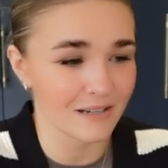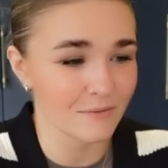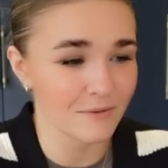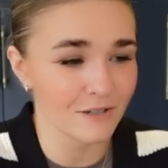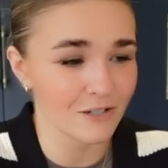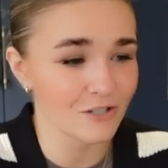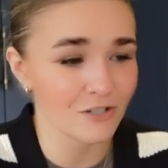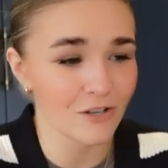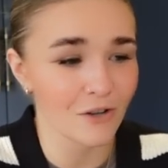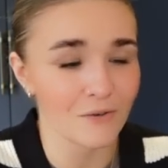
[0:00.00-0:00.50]
We
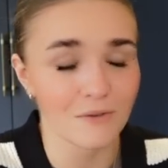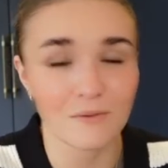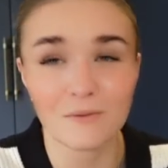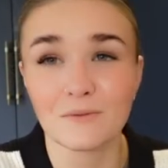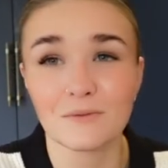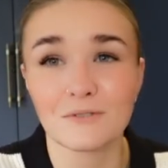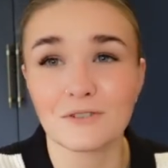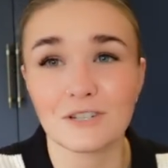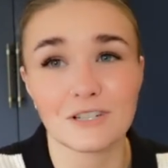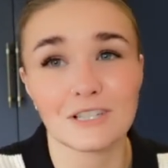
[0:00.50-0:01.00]
can just
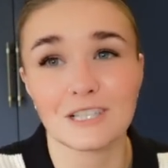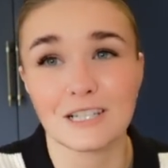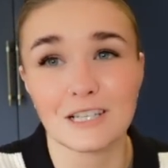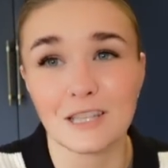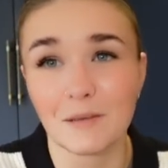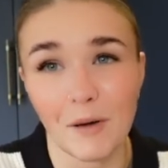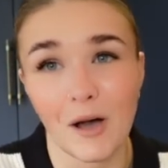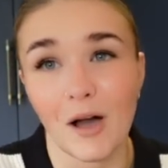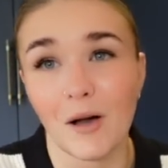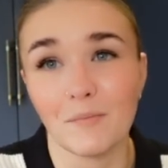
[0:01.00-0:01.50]
go to
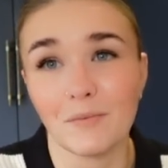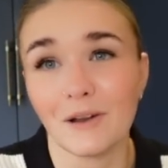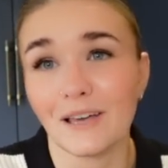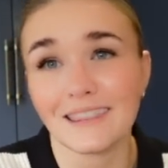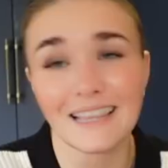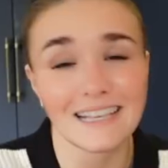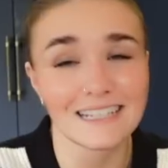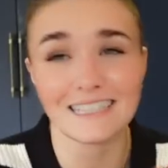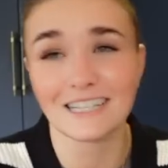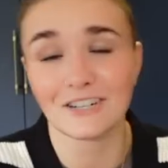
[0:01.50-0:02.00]
the pub. Like,
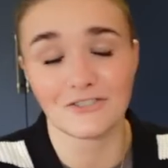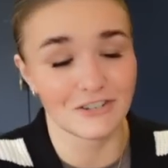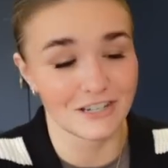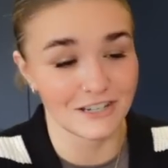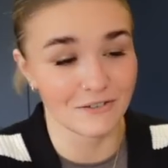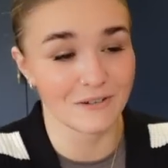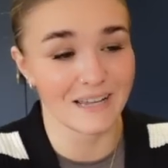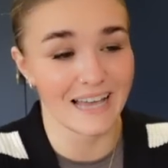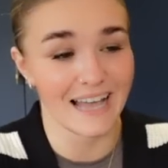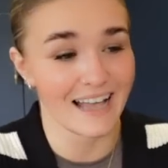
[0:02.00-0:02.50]
that's
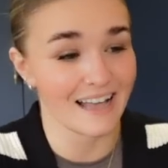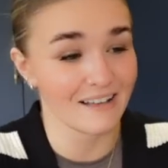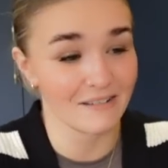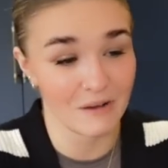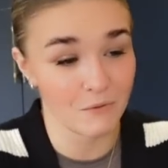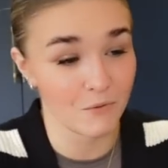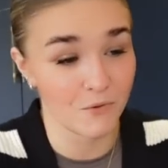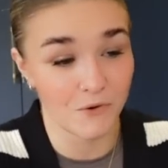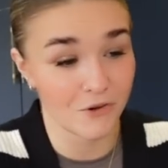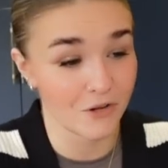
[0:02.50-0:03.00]
literally
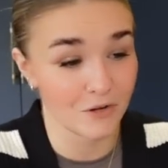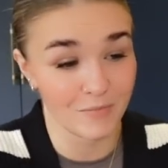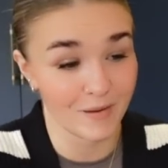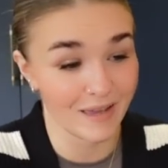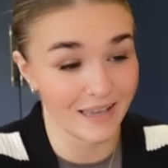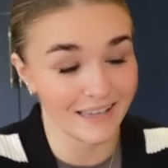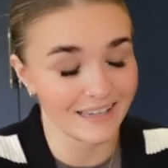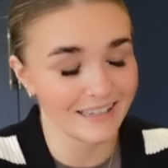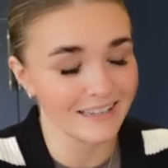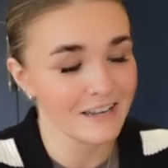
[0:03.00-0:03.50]
all could
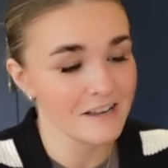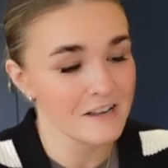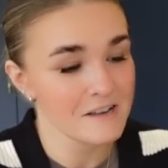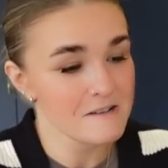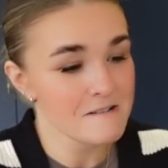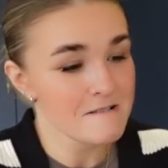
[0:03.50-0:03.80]
be.